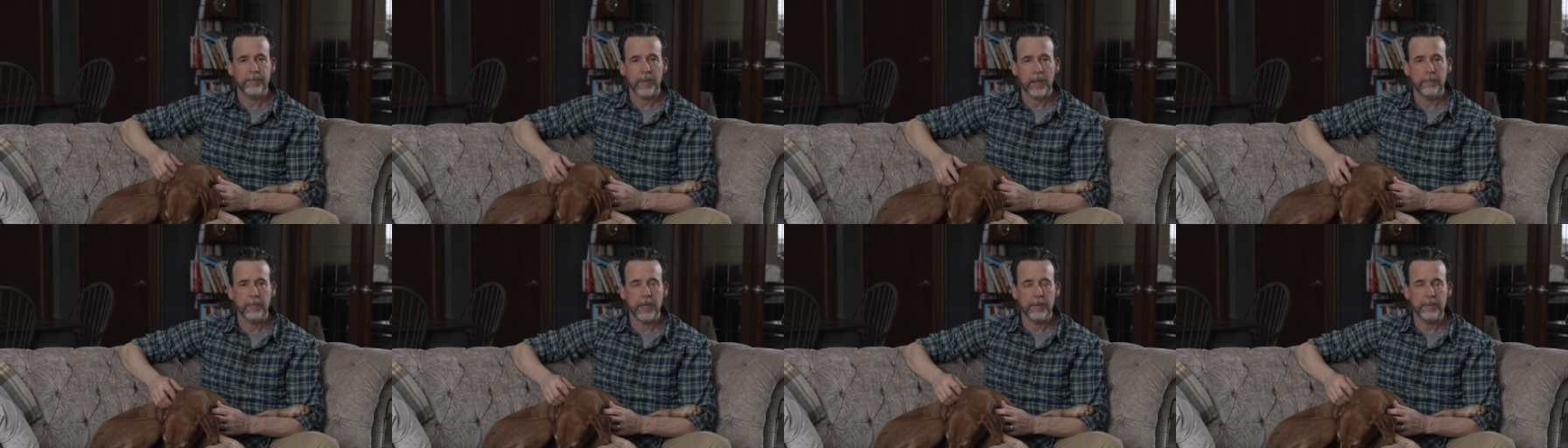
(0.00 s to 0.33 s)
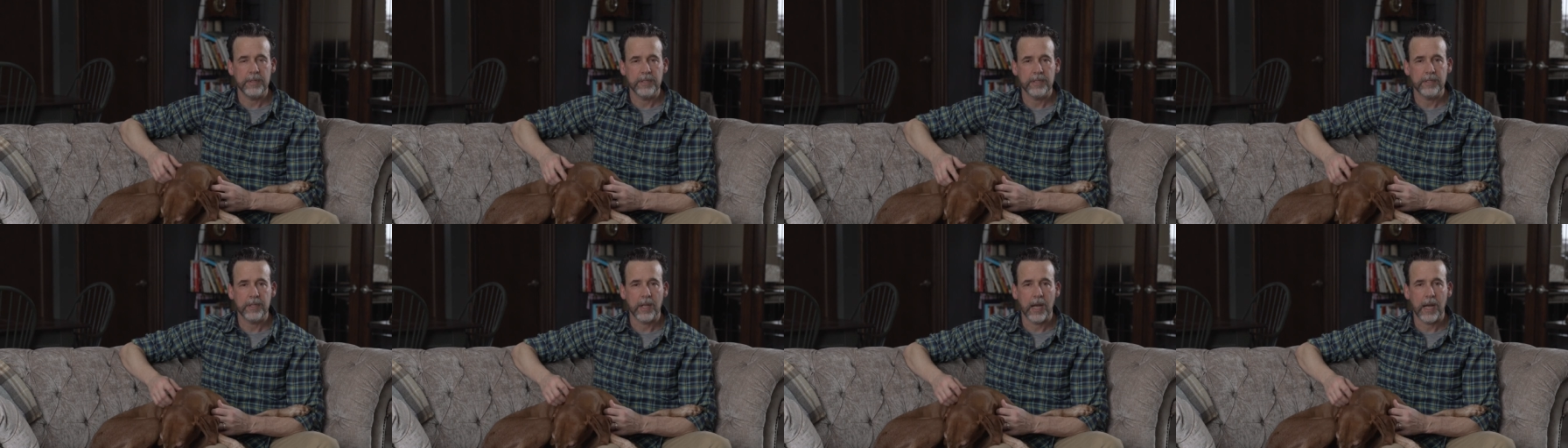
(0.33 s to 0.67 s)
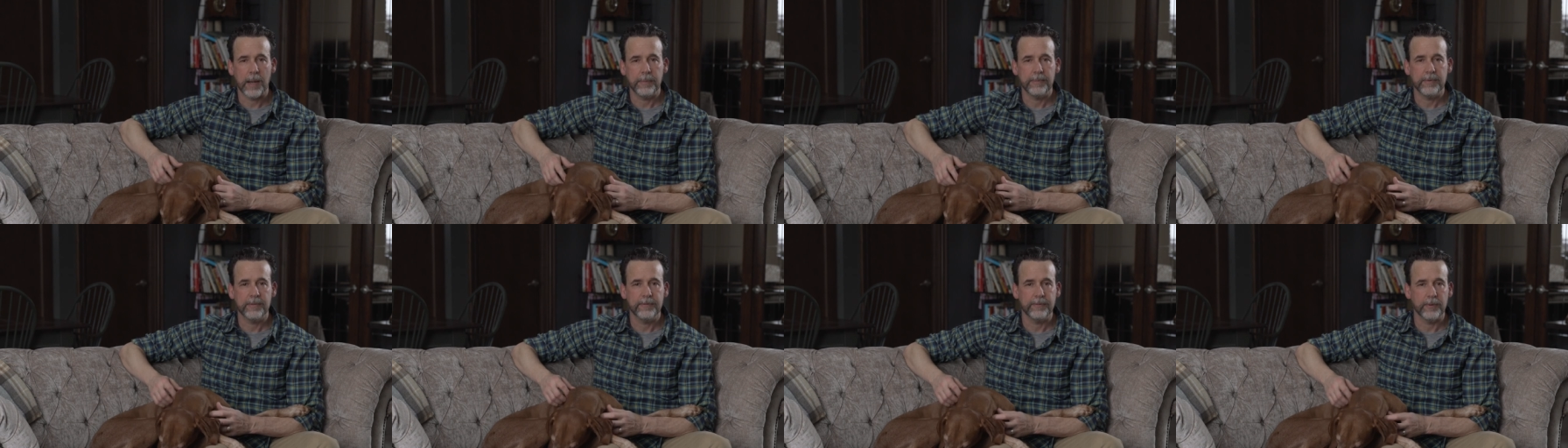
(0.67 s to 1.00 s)
maybe
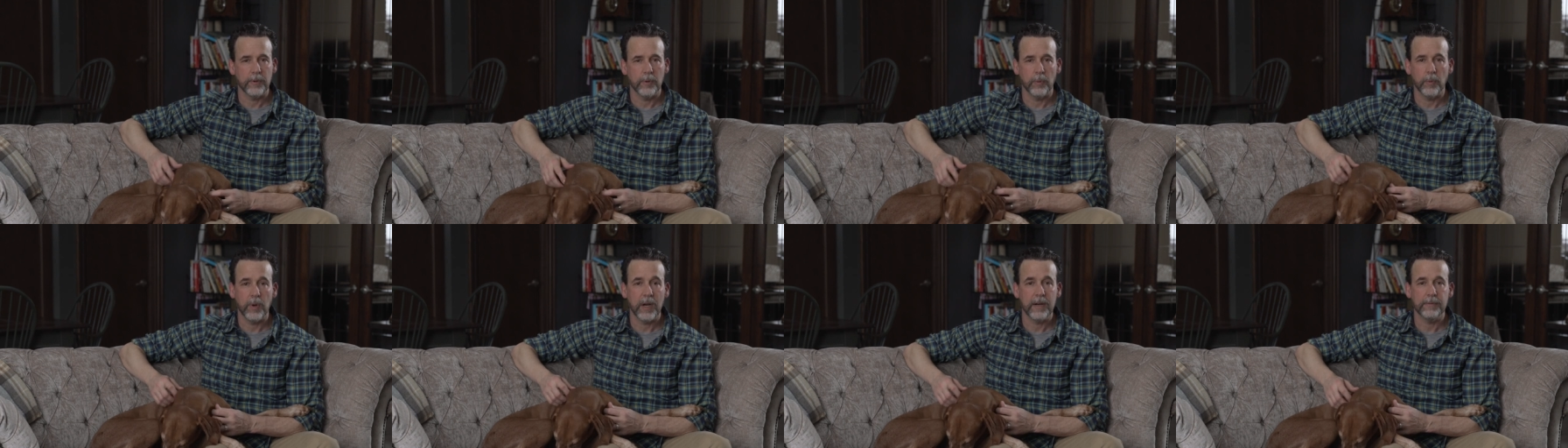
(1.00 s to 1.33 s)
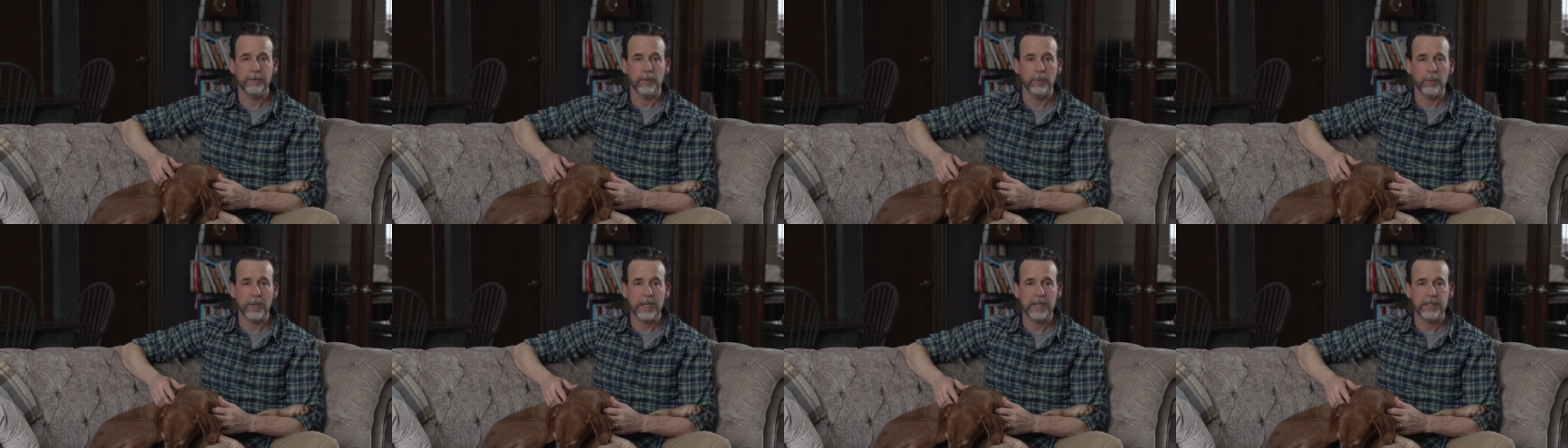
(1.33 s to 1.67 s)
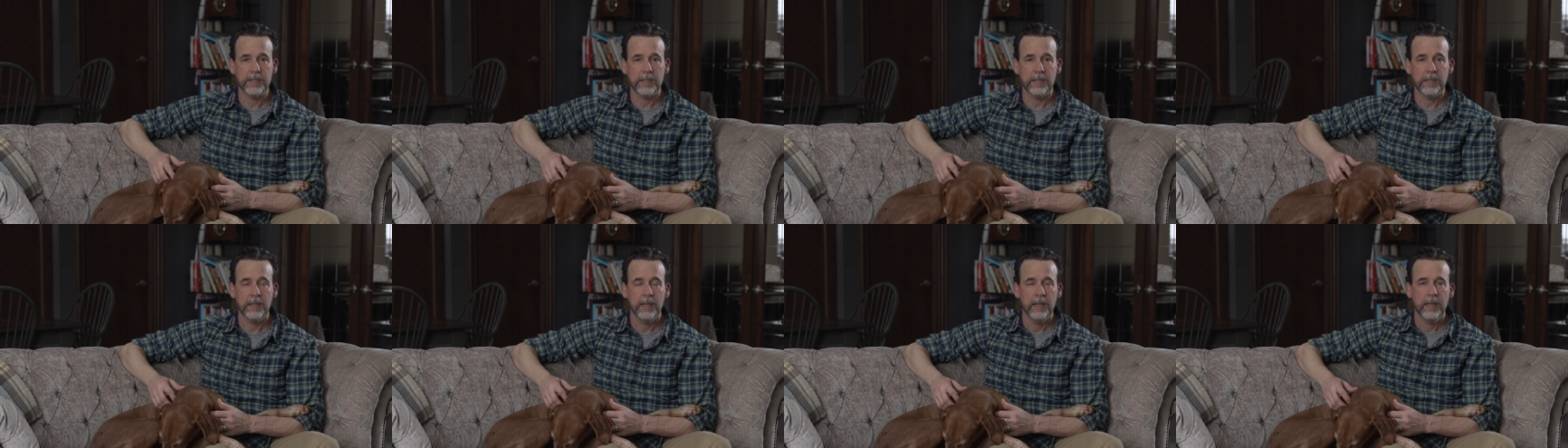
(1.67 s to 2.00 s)
stopped for whatever
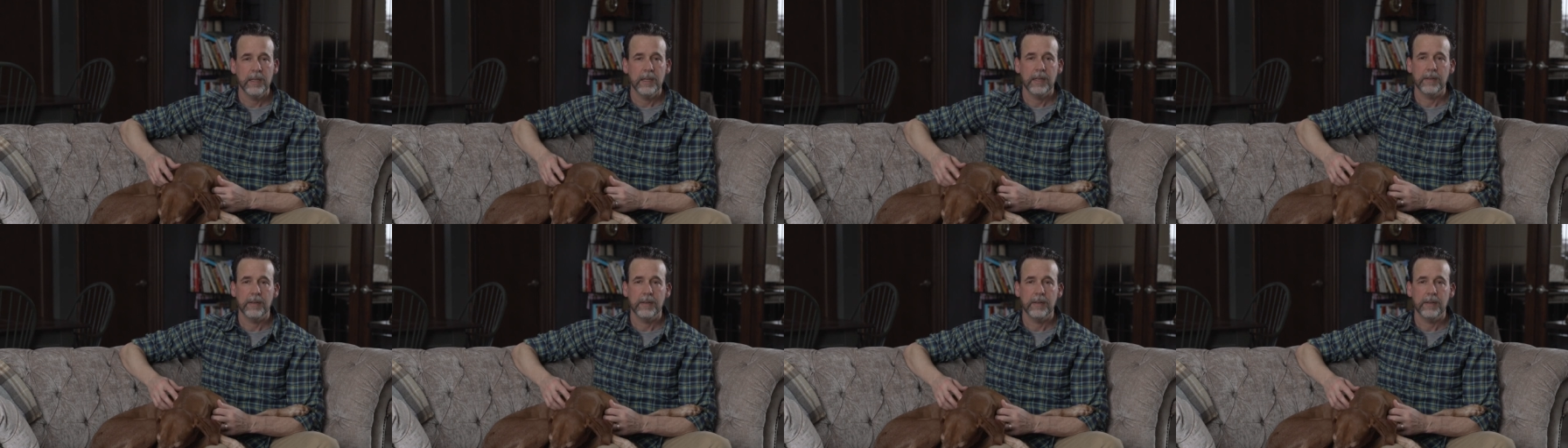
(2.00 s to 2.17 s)
reason.